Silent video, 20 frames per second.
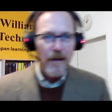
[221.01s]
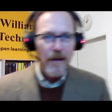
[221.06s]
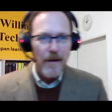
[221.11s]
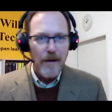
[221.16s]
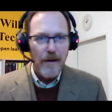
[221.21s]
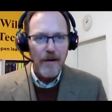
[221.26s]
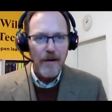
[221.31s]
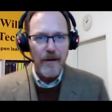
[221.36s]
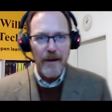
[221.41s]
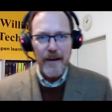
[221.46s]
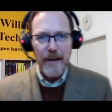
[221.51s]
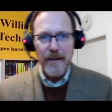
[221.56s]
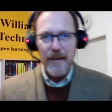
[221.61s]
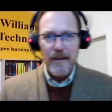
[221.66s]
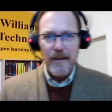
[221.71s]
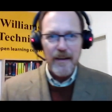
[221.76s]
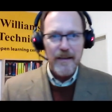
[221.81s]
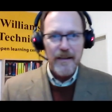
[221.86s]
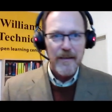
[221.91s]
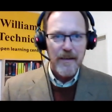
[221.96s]
all right,
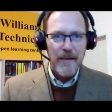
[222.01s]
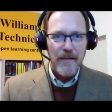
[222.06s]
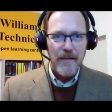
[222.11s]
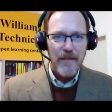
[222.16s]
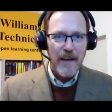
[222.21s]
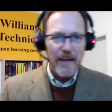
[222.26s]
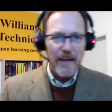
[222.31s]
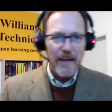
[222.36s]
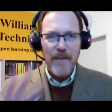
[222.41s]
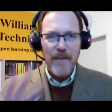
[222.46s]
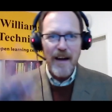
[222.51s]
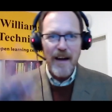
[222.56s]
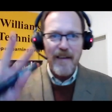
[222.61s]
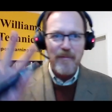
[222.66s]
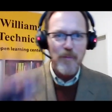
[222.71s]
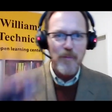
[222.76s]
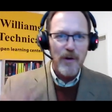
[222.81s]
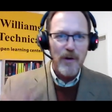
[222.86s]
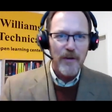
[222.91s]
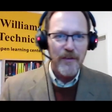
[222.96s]
like 5
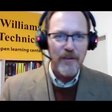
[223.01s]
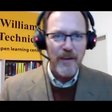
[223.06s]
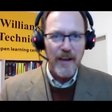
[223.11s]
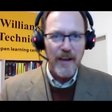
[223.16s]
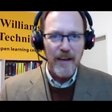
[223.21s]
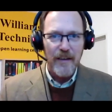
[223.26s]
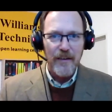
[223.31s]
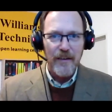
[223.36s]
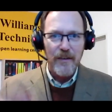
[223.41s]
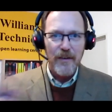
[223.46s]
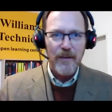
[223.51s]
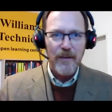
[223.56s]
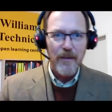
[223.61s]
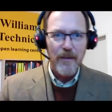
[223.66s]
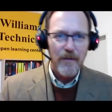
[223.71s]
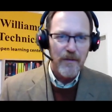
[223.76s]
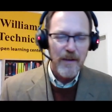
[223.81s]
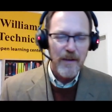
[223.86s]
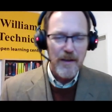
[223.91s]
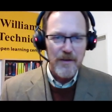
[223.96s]
more seconds.
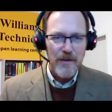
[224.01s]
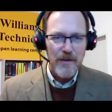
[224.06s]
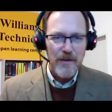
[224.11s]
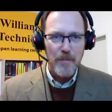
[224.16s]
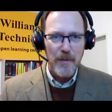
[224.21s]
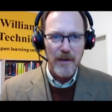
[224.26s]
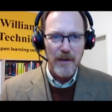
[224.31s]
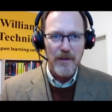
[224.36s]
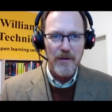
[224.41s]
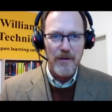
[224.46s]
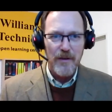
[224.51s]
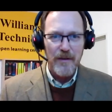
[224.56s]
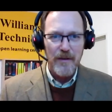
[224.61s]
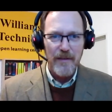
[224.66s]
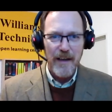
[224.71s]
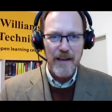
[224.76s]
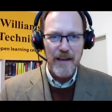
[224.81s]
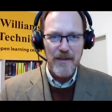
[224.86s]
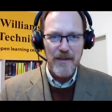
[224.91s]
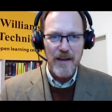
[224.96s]
Finish your picture of
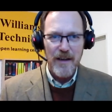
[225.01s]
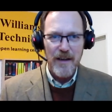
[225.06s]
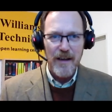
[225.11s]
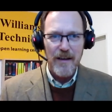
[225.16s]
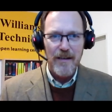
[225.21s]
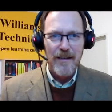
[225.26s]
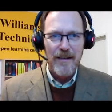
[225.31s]
Agile.